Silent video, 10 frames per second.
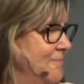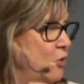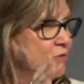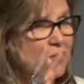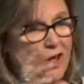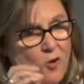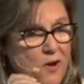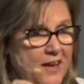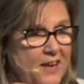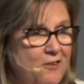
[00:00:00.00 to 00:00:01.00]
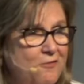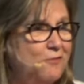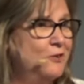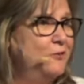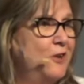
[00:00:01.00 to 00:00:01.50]
The low-hanging
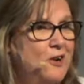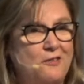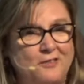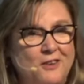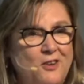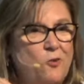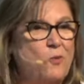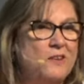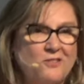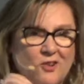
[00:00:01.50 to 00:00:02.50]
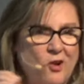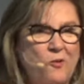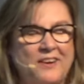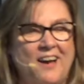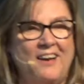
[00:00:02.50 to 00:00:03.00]
fruit of what's
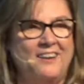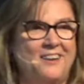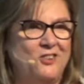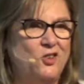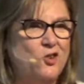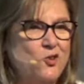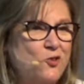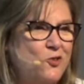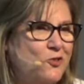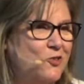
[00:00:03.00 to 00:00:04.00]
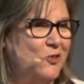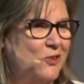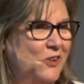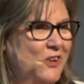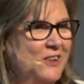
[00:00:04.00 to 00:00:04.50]
going on the news,
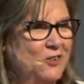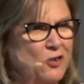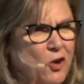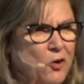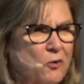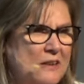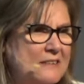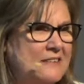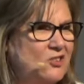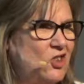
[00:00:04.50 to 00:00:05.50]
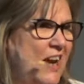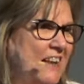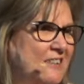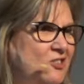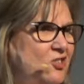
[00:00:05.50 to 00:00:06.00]
or, you know, the
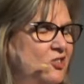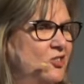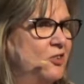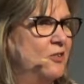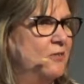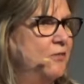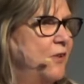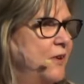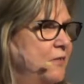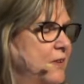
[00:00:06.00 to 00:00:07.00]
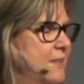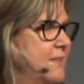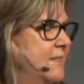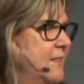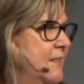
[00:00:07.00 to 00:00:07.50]
challenges that are in front of
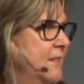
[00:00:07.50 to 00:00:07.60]
us.